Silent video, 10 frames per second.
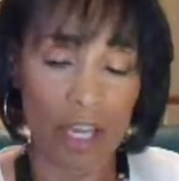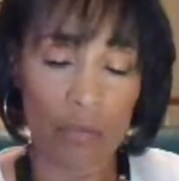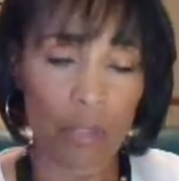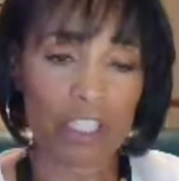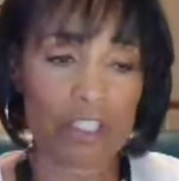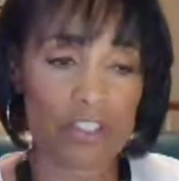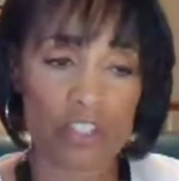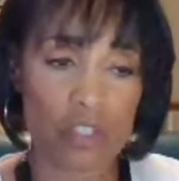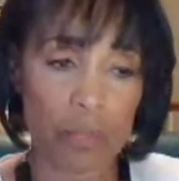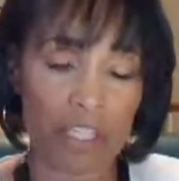I want to
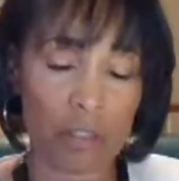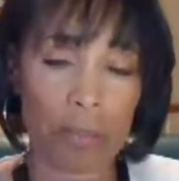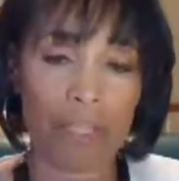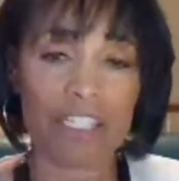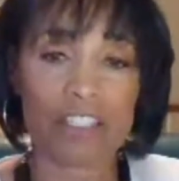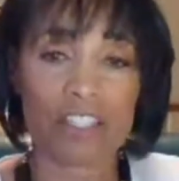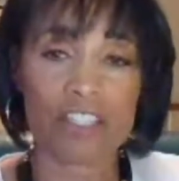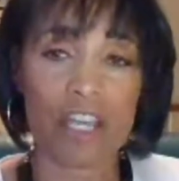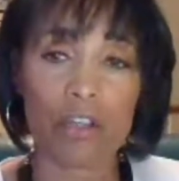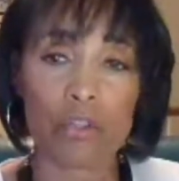just spend a minute to
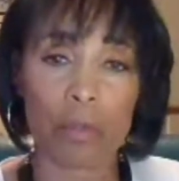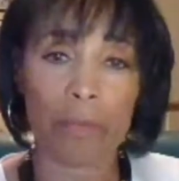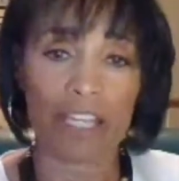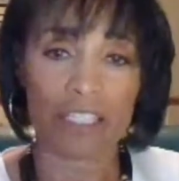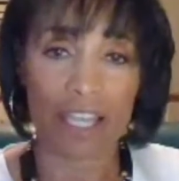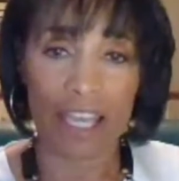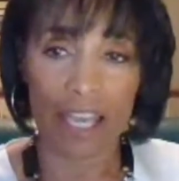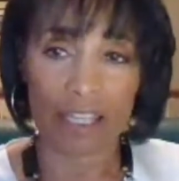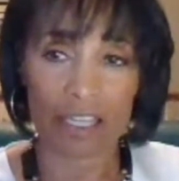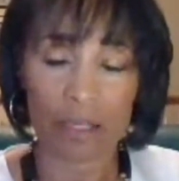tell you about it. I
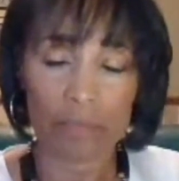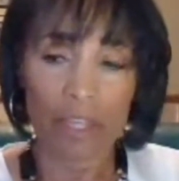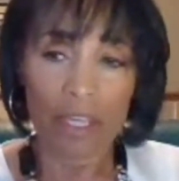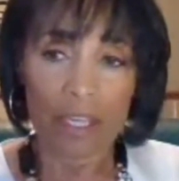had